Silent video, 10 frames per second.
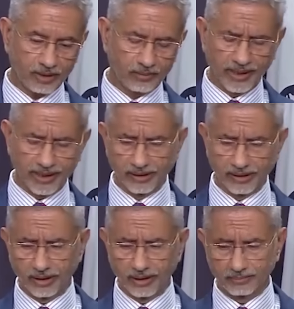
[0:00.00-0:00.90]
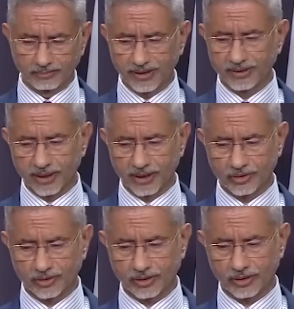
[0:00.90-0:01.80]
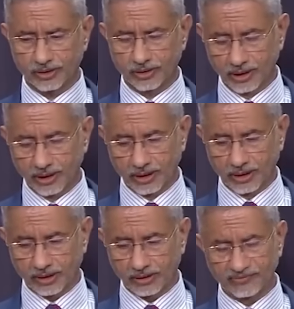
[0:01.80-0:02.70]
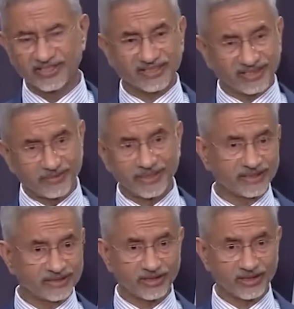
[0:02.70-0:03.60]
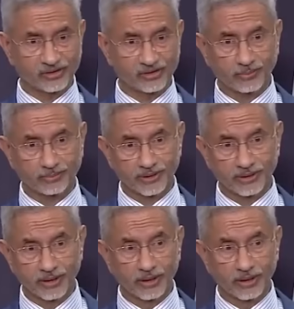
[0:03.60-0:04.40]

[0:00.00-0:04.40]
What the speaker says: when pretty much physical meetings had stopped,